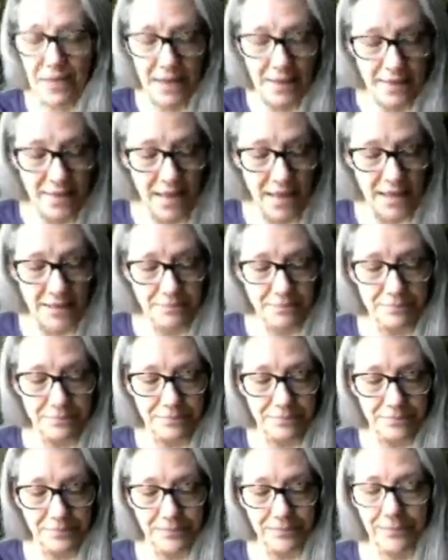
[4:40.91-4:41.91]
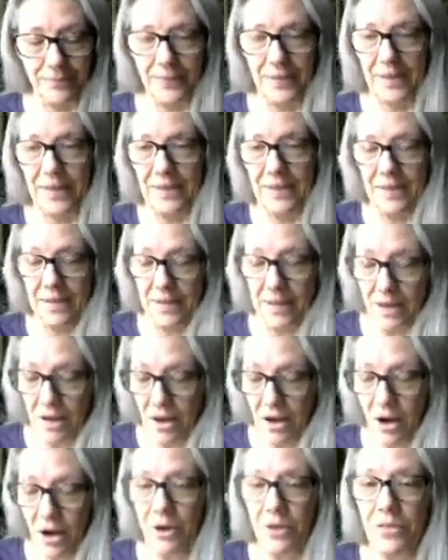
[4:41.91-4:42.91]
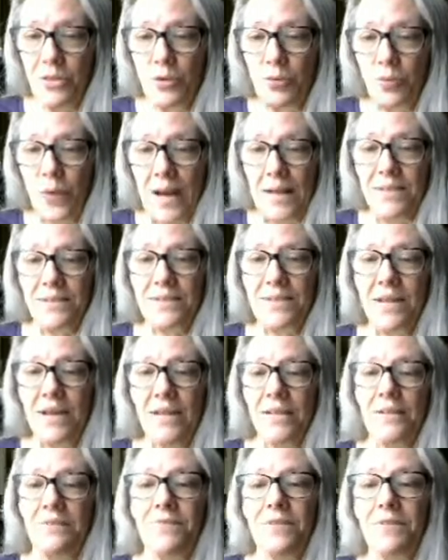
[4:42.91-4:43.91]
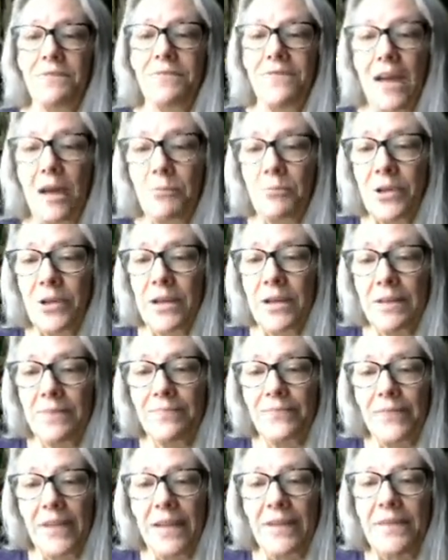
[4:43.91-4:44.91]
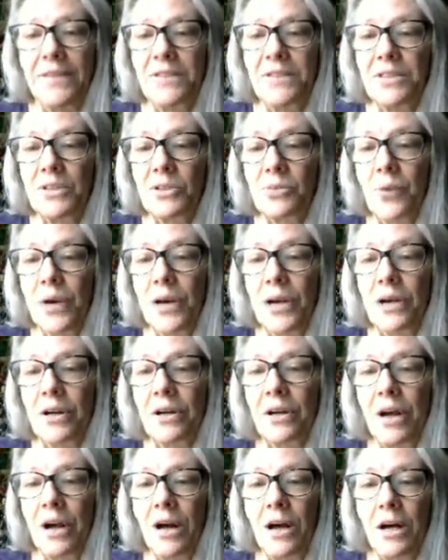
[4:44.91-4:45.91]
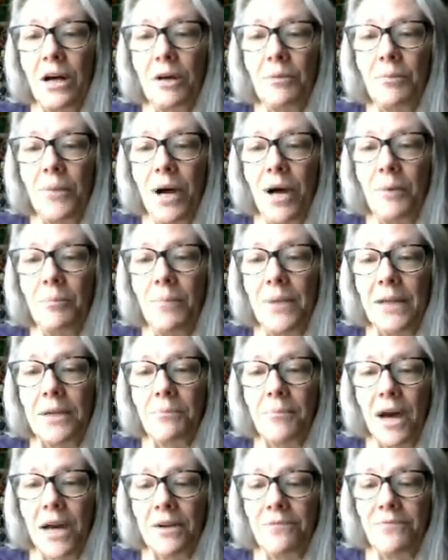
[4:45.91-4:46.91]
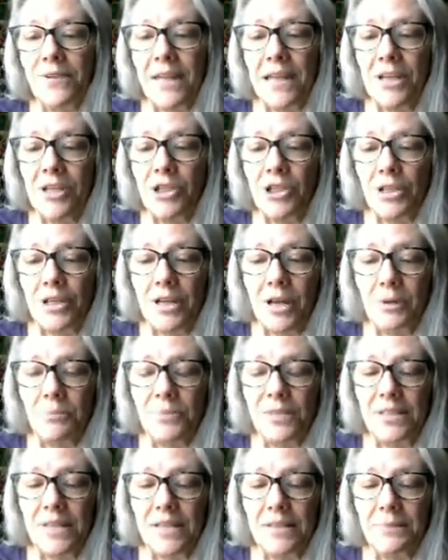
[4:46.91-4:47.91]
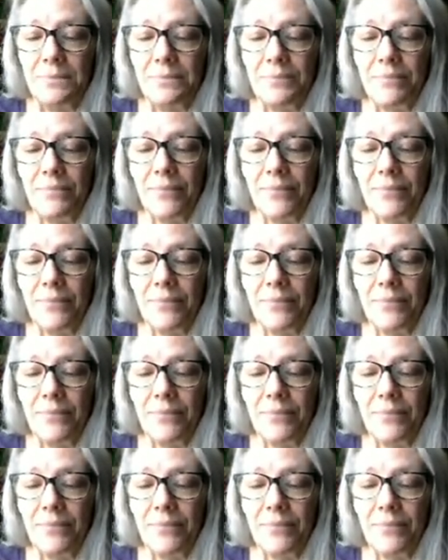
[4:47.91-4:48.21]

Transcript: Then on the right side of the fabric, and this is where um, a big modification comes in.